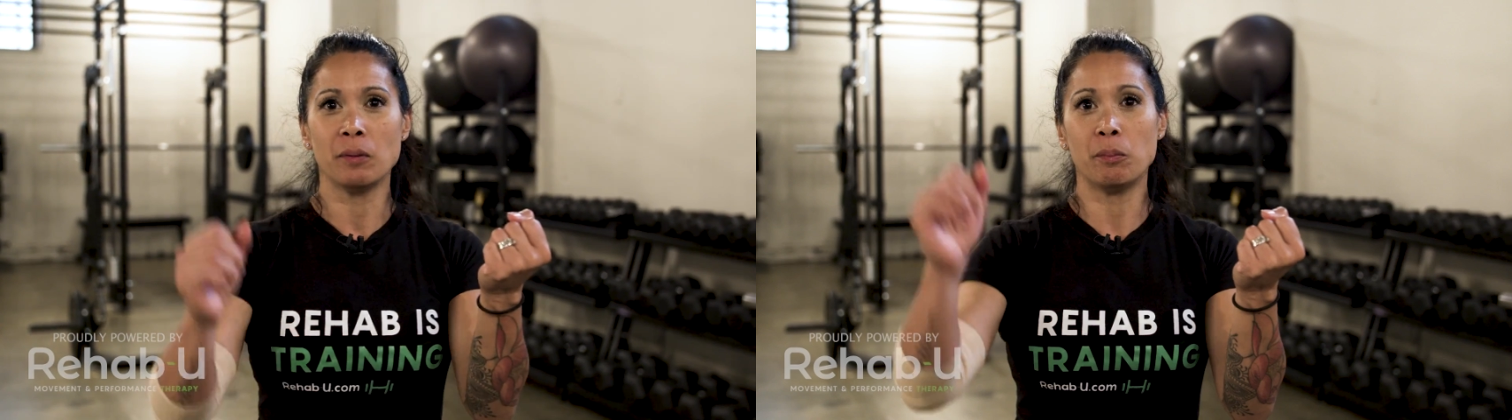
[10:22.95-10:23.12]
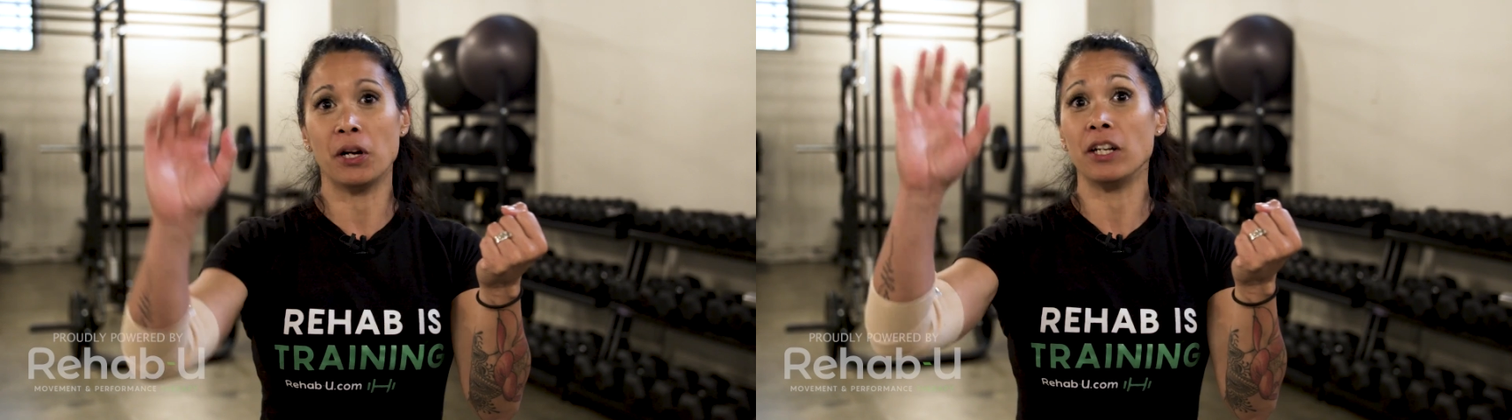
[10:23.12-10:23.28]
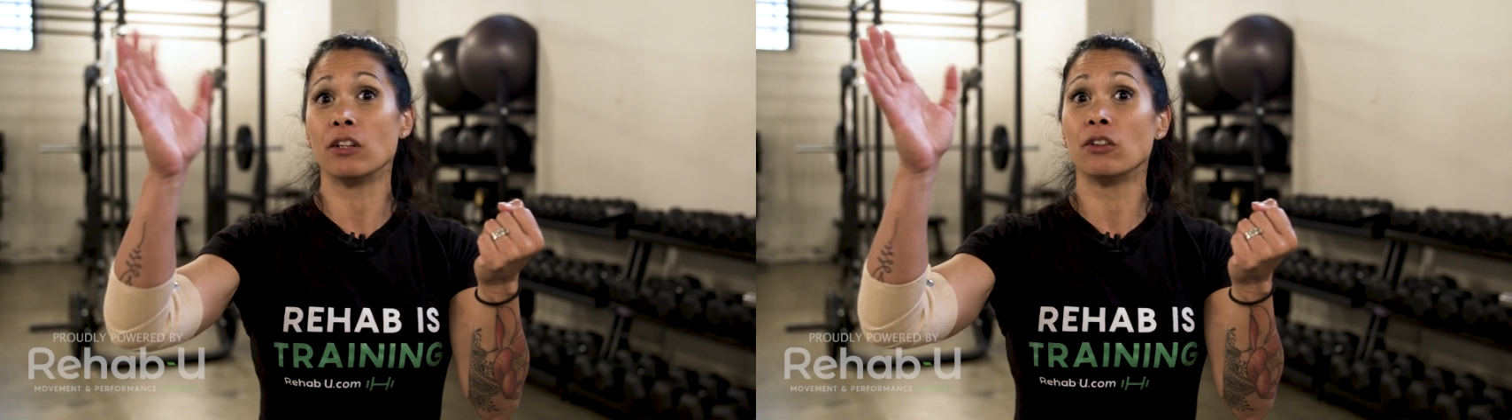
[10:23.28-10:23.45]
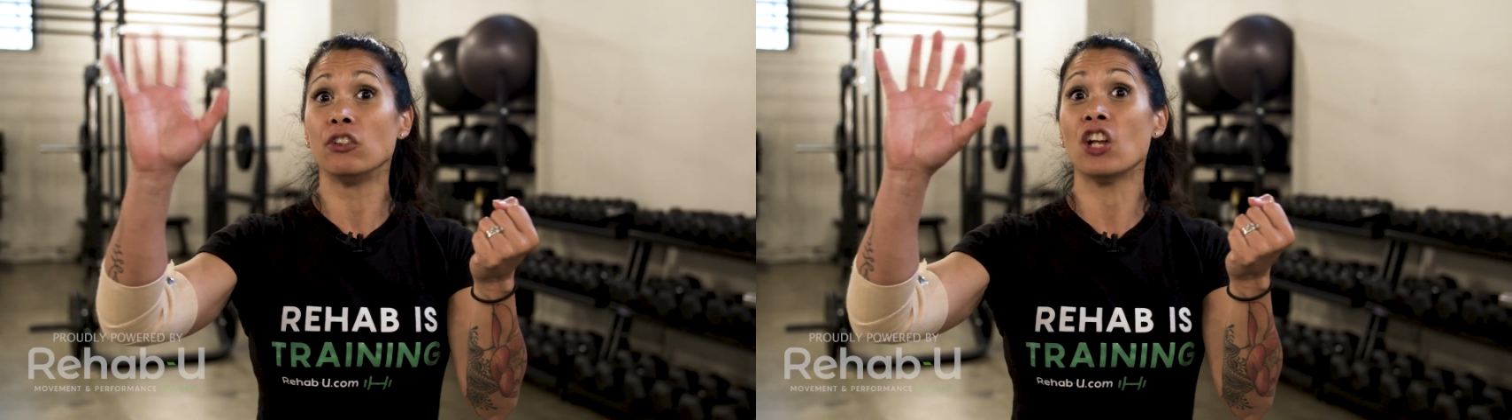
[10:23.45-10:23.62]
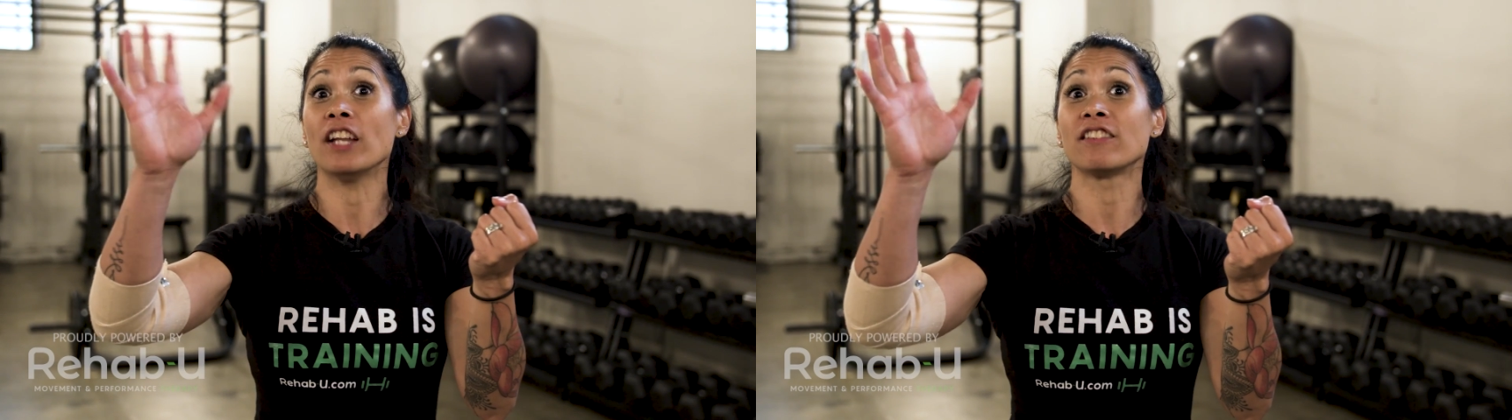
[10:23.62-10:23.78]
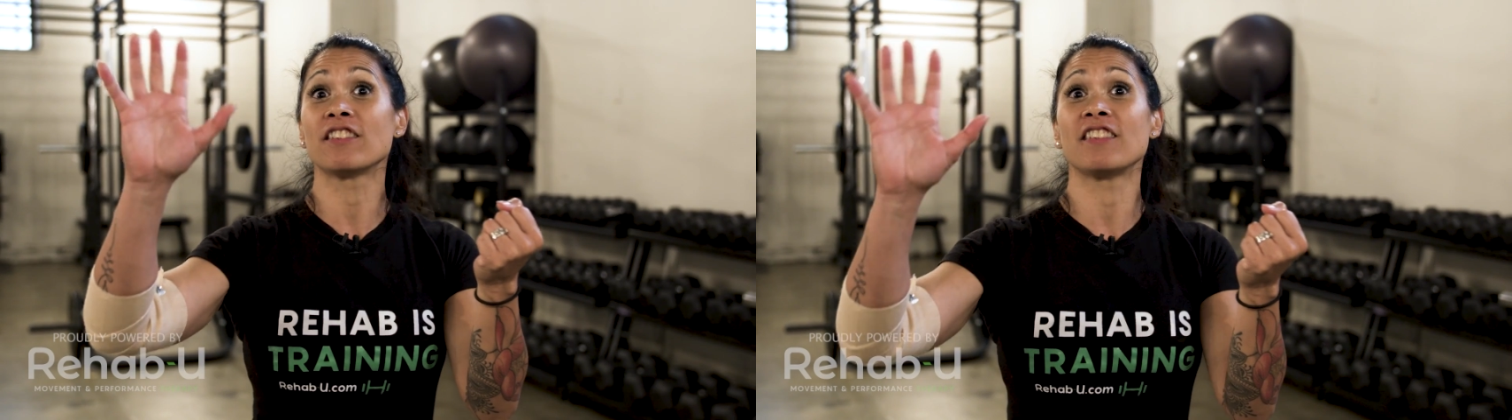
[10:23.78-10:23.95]
but
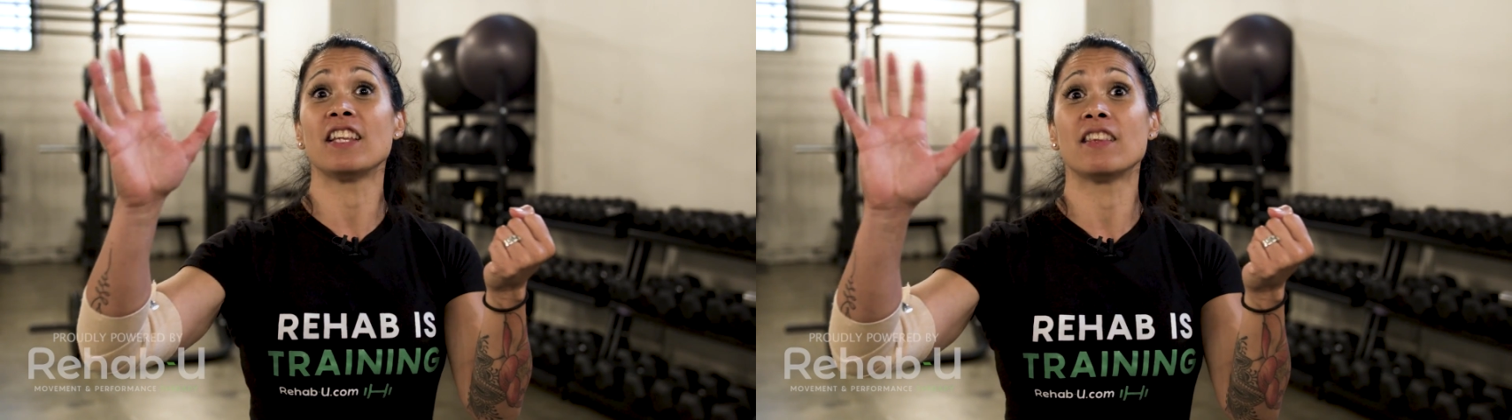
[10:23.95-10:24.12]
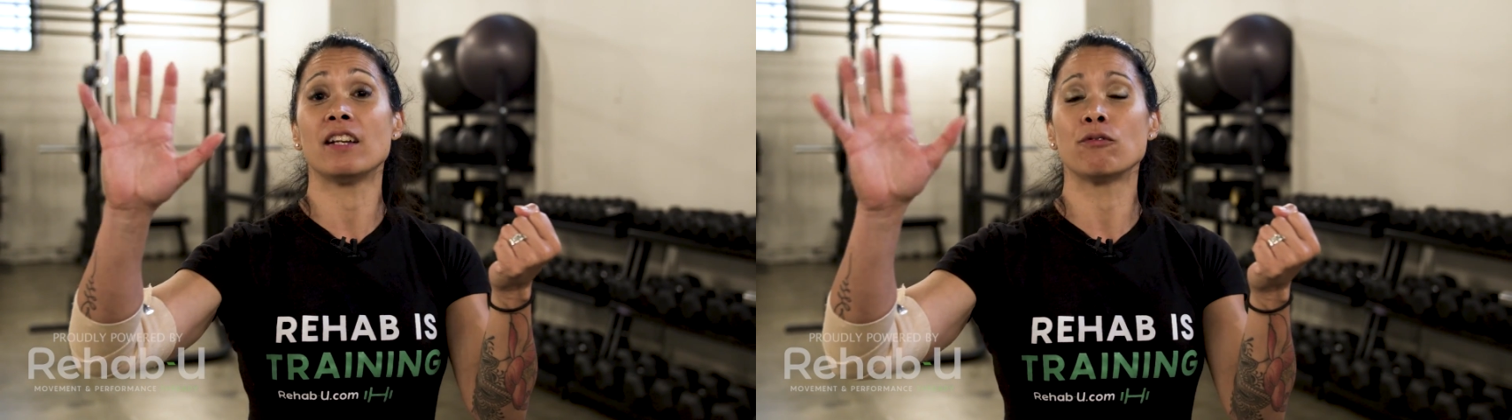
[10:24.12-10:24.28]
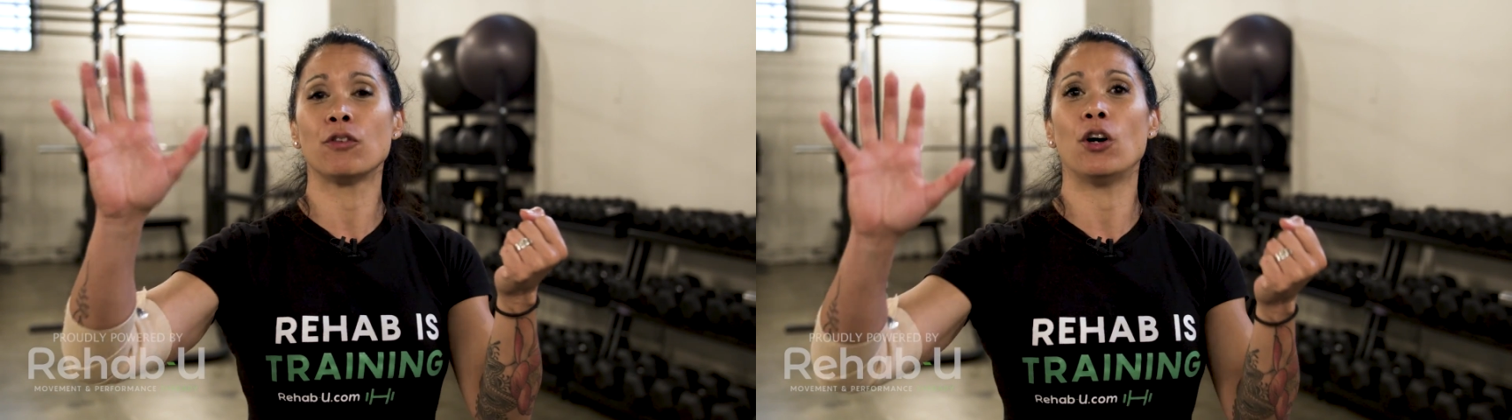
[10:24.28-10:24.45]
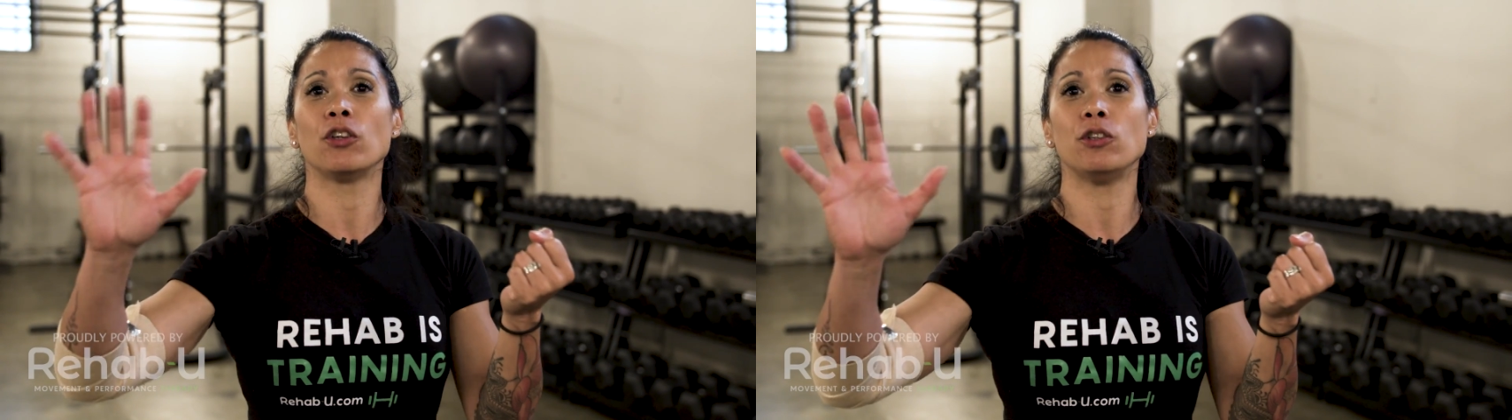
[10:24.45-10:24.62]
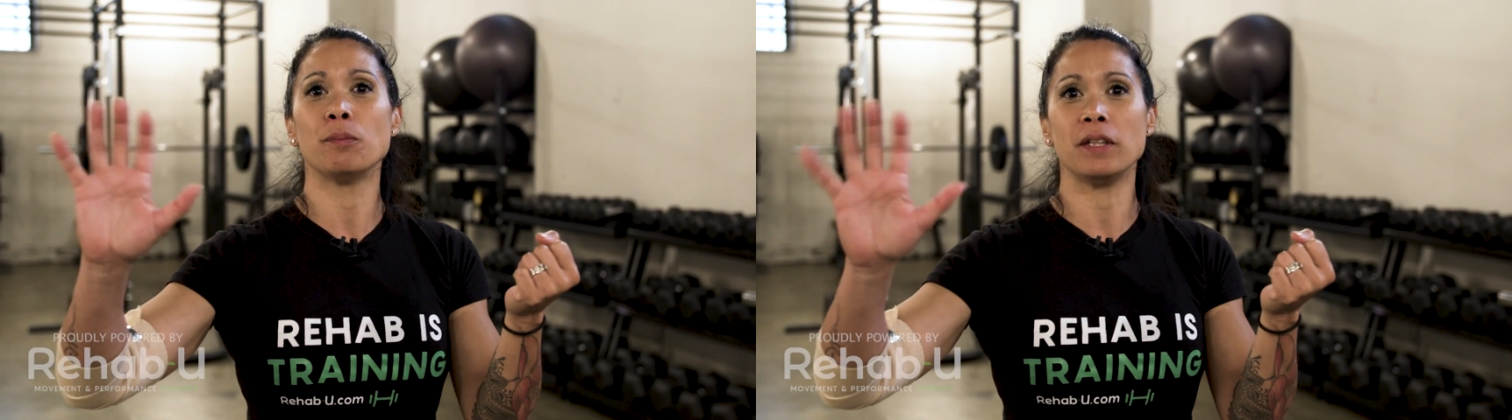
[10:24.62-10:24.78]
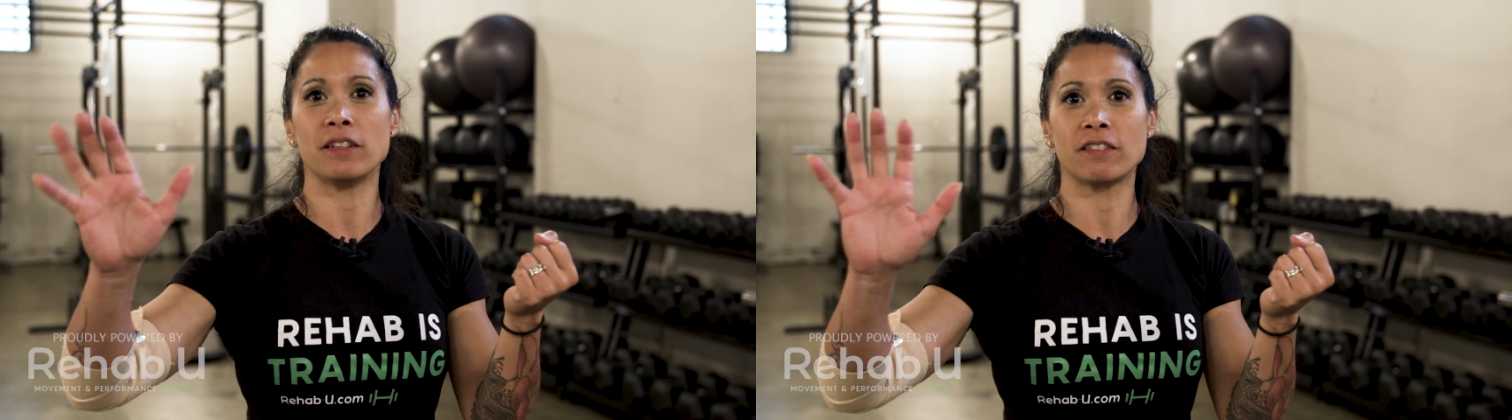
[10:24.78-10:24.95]
not to say that
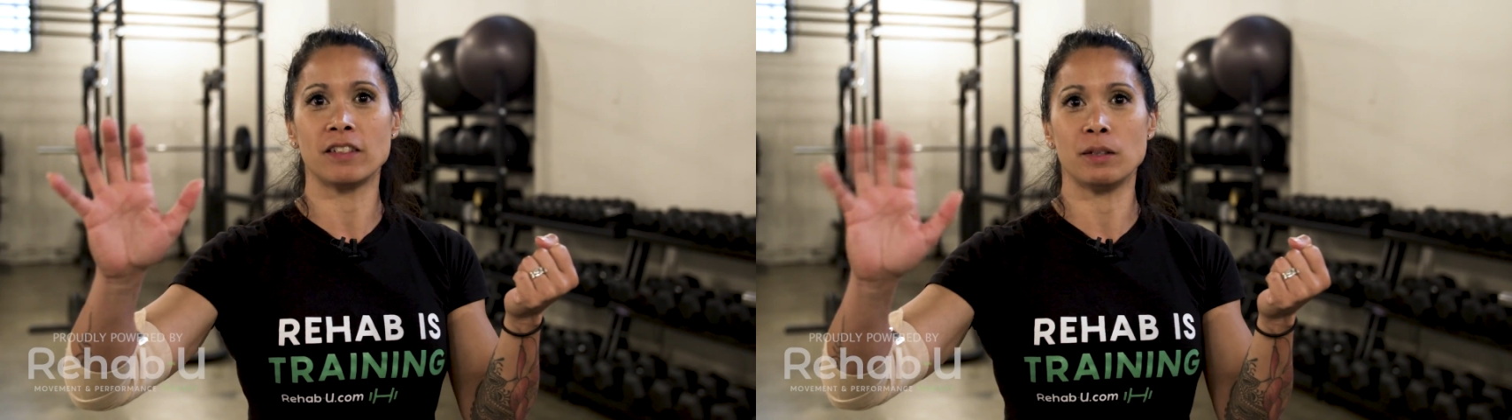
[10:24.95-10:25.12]
volume isn't